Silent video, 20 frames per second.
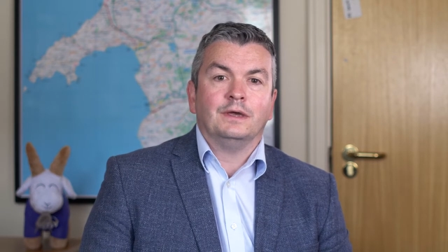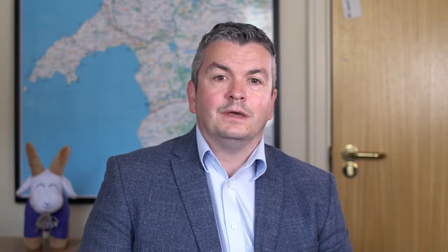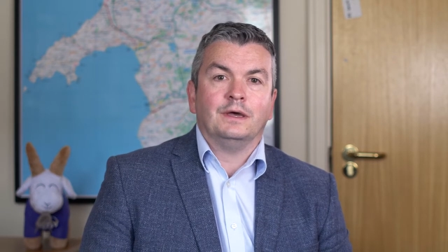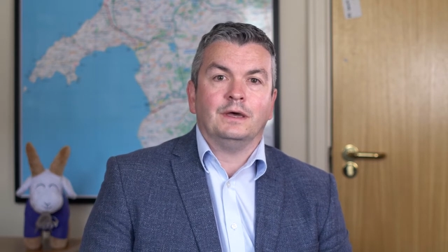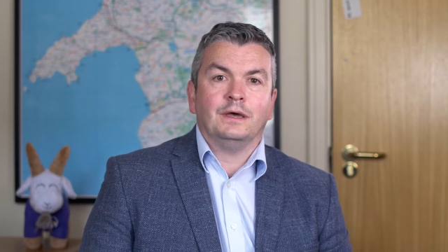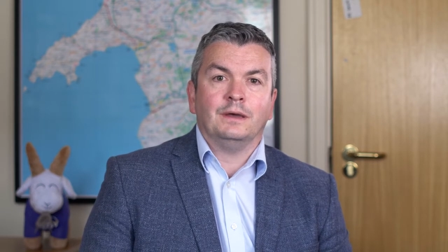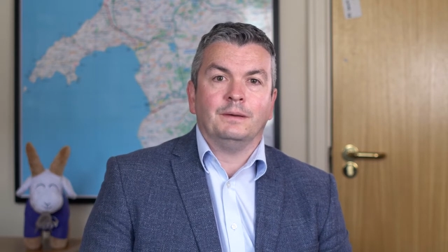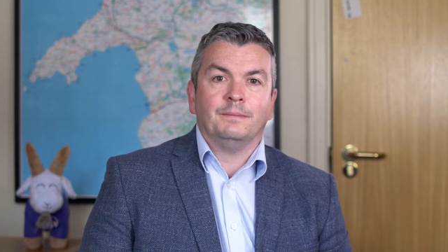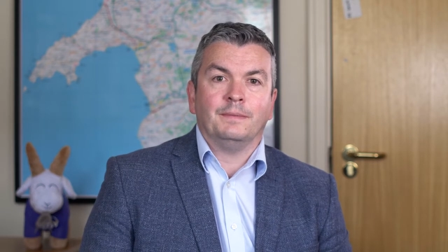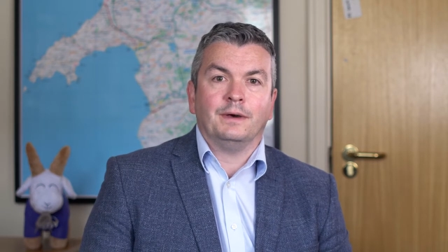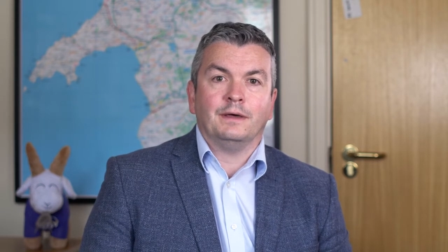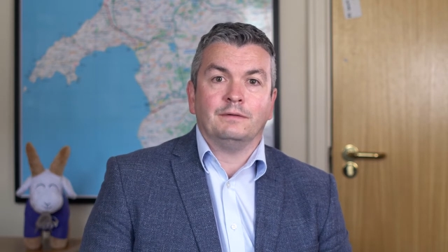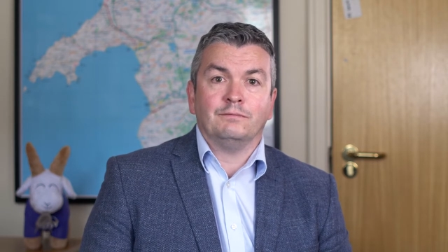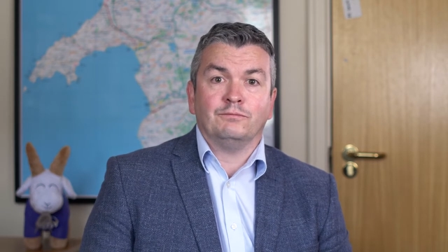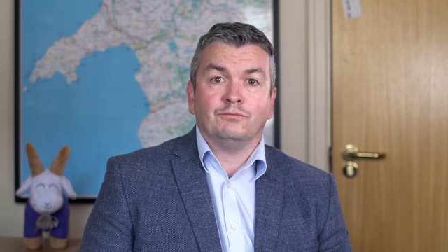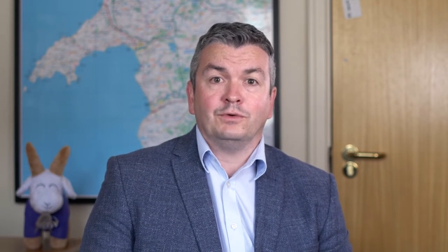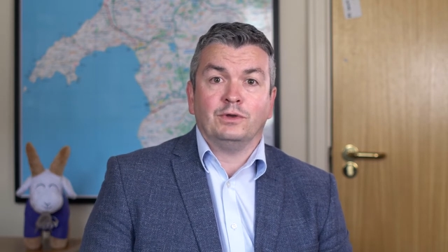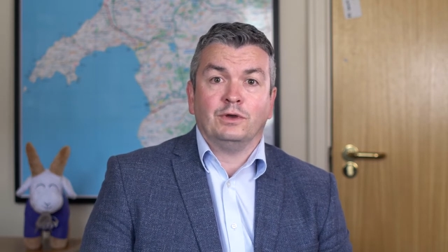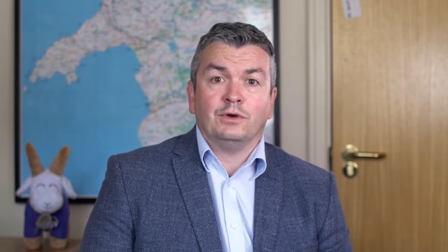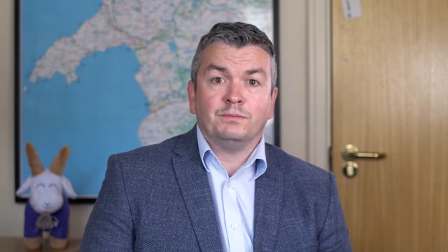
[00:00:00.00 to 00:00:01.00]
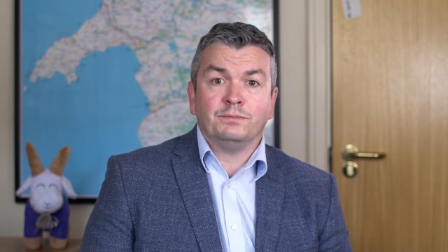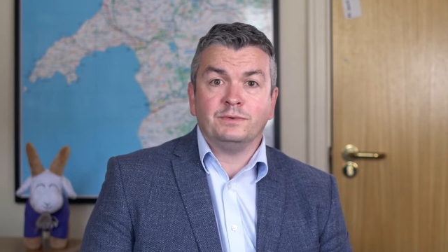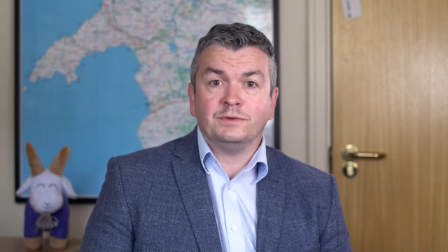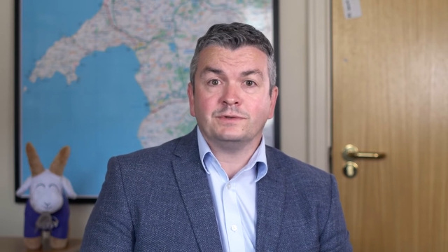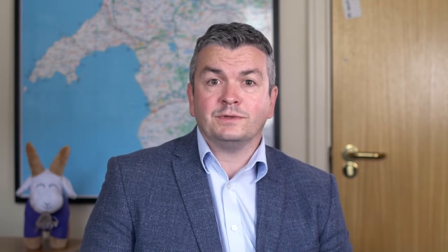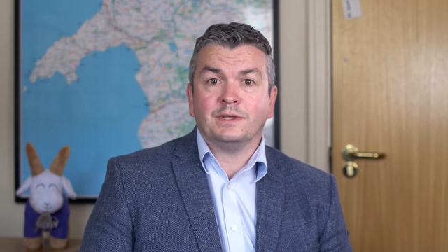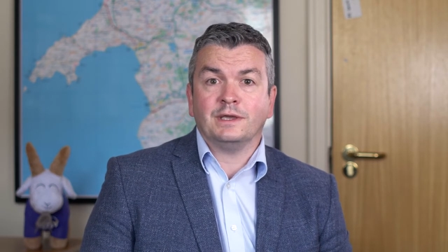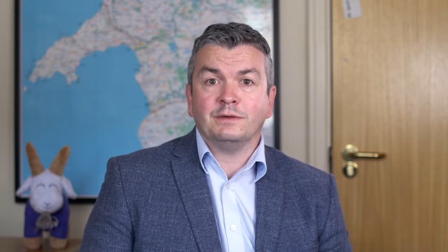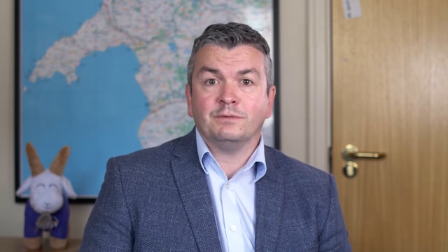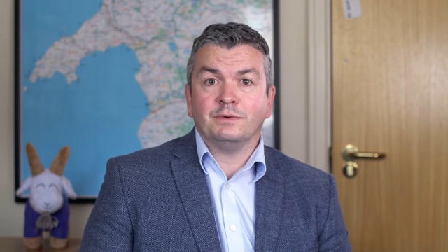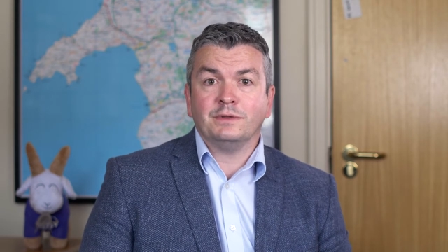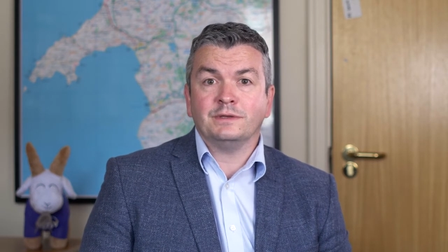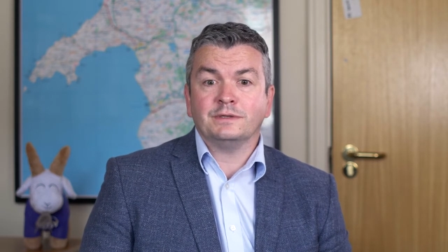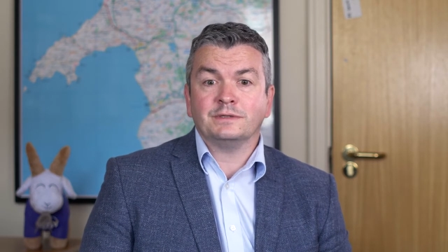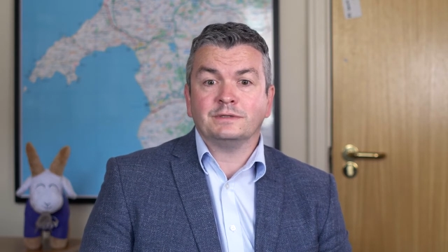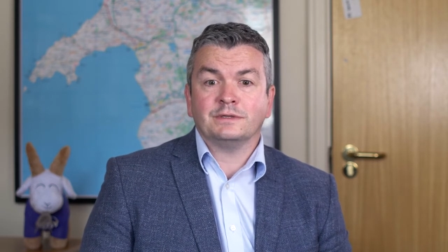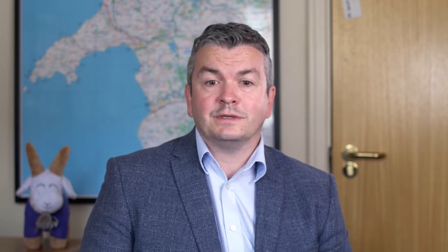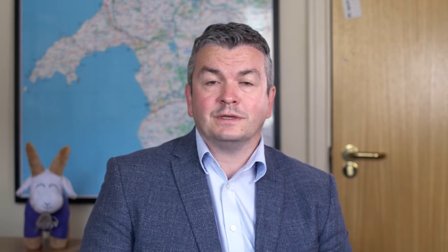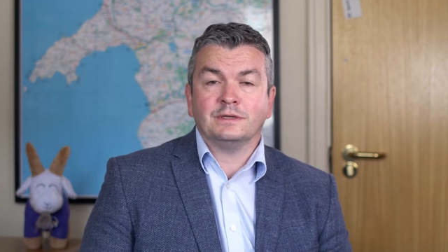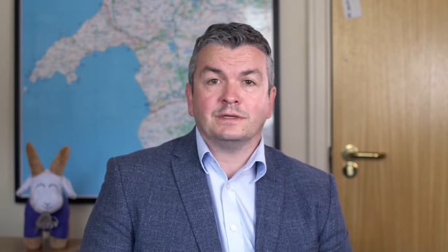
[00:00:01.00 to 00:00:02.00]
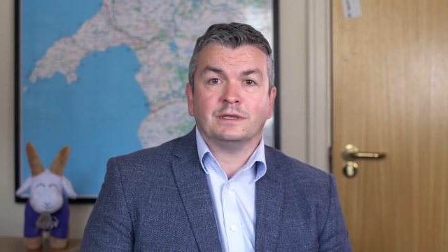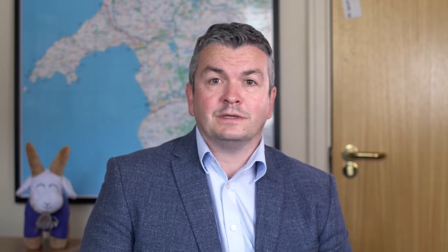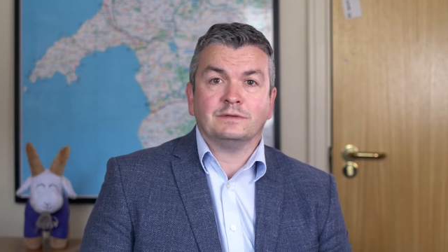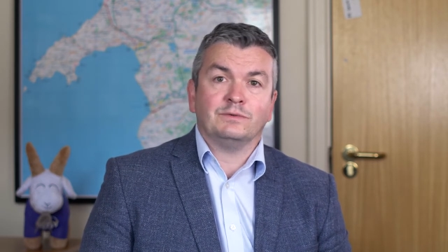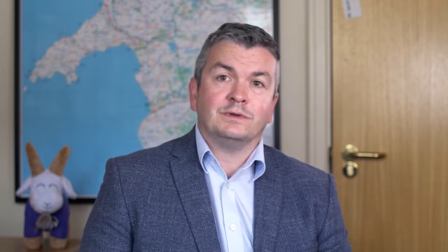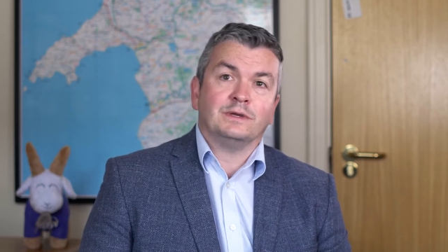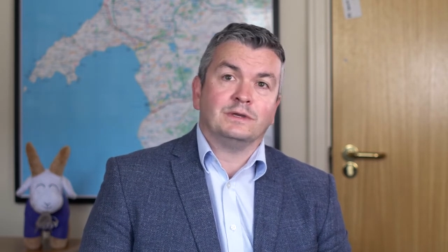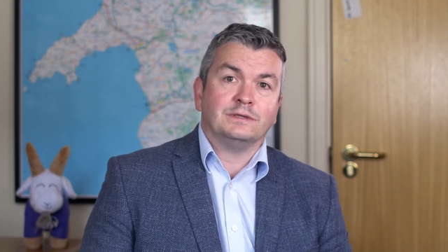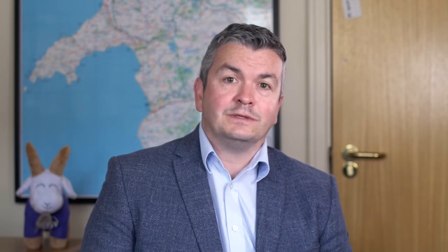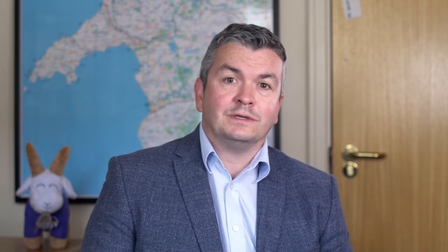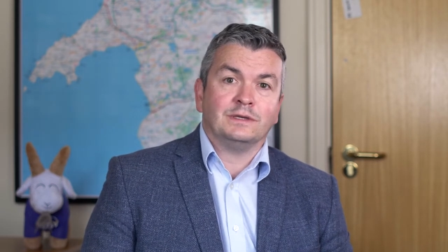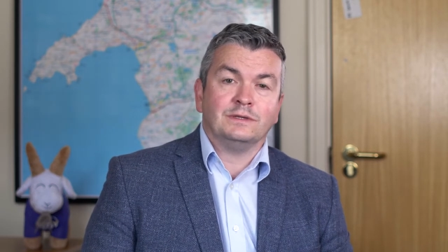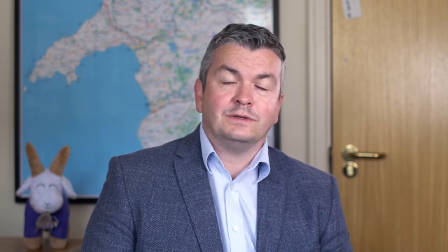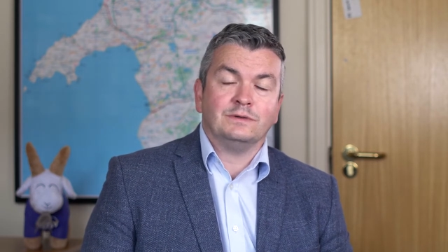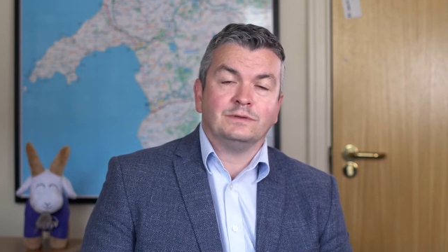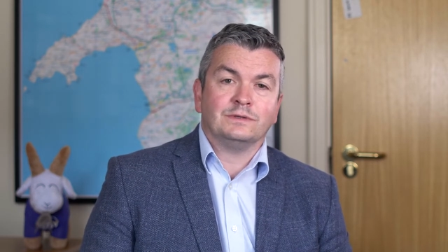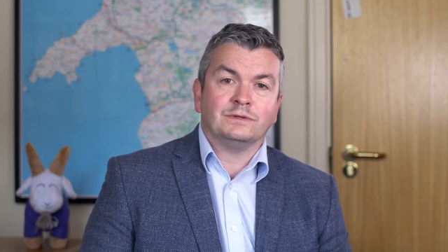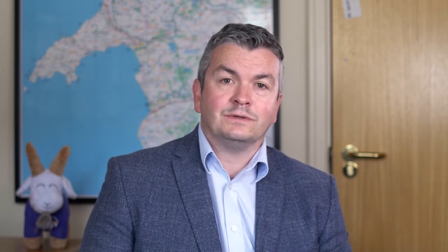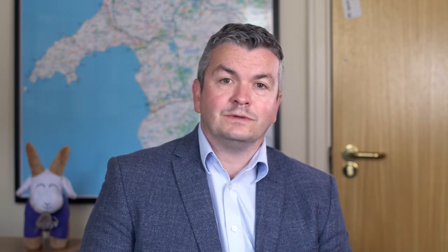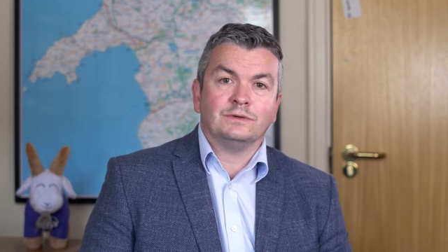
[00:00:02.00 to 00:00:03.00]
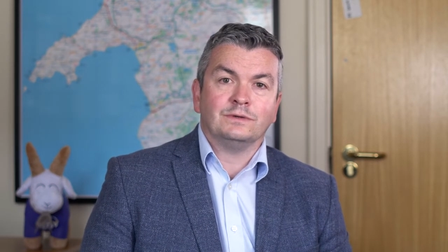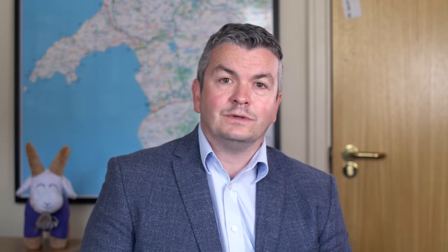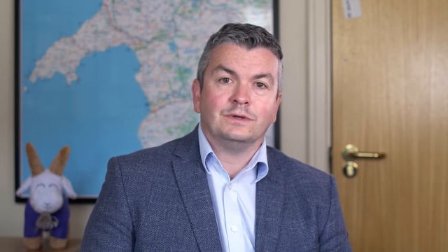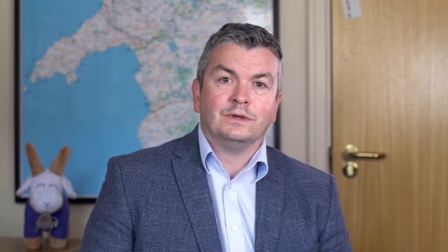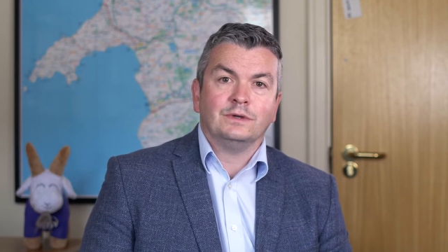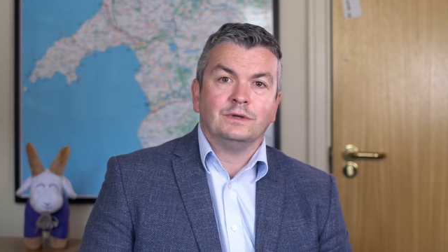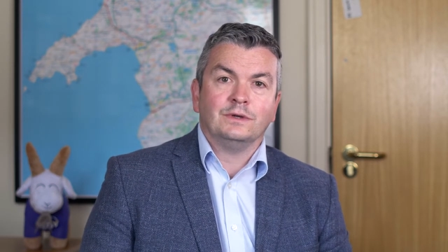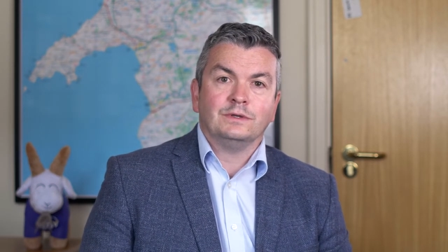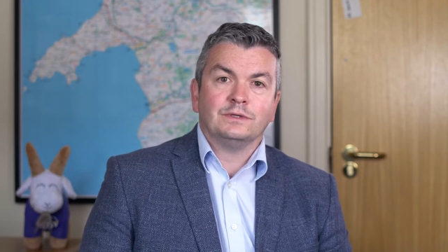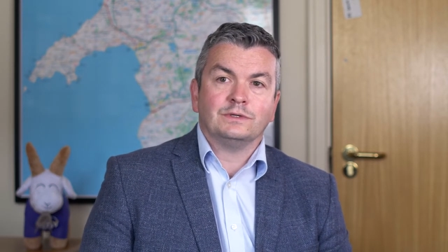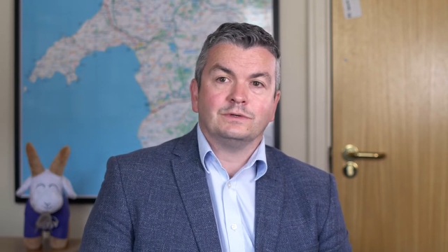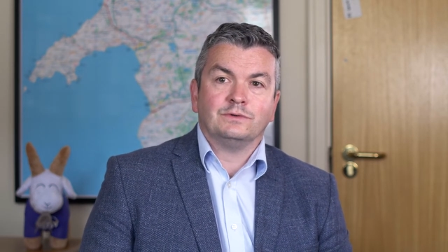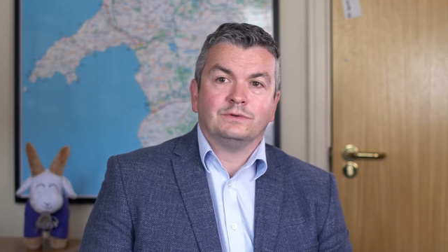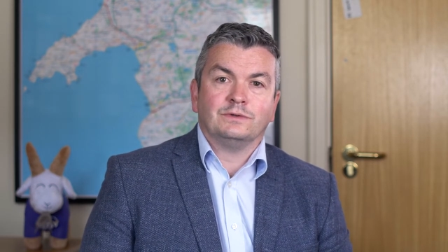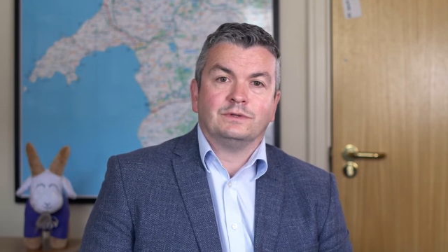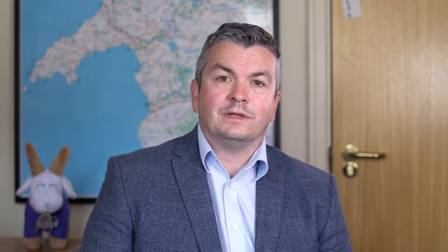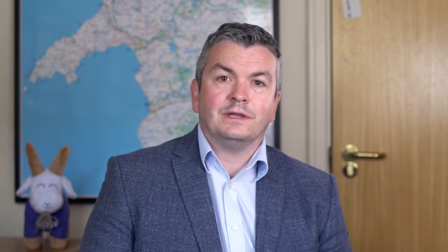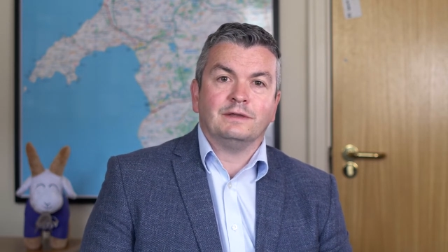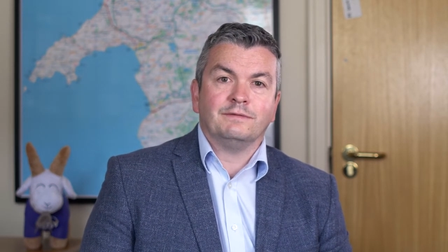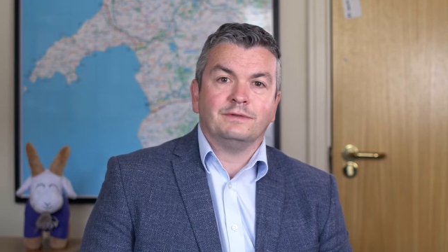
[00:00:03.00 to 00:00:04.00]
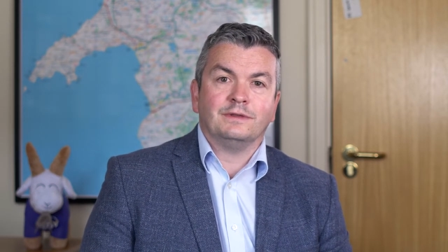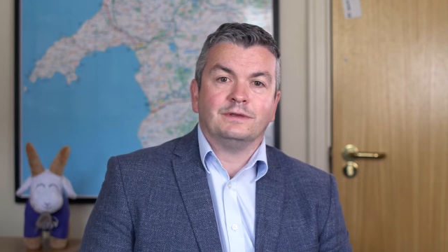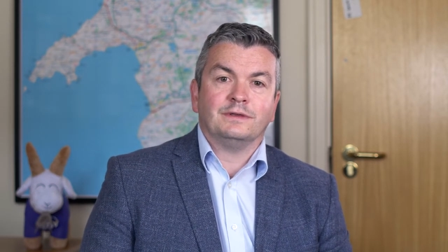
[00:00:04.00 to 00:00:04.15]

and we hope you stay with us as we continue to deliver